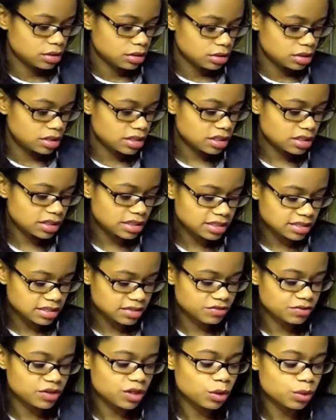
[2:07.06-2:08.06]
I think that's
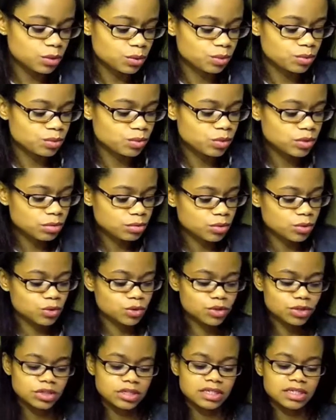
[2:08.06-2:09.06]
one
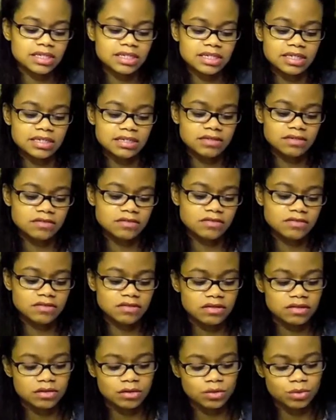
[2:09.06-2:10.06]
more is
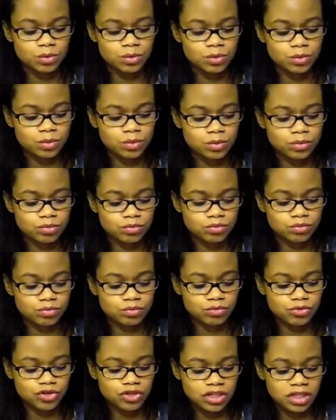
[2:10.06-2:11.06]

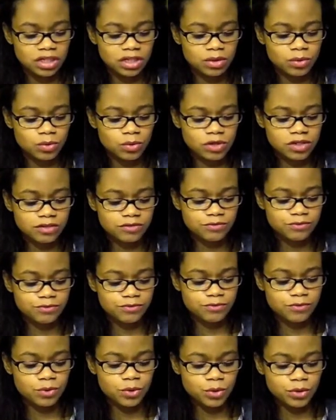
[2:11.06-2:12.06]

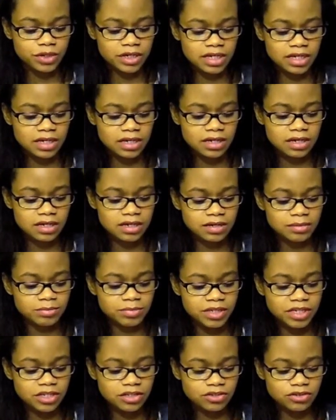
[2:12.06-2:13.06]
G140
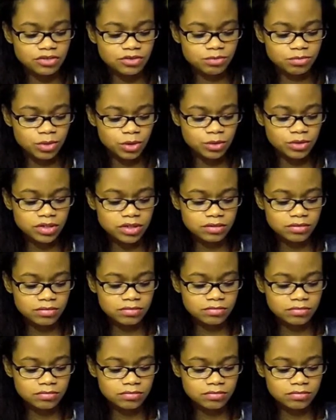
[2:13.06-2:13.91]
Peach Mocha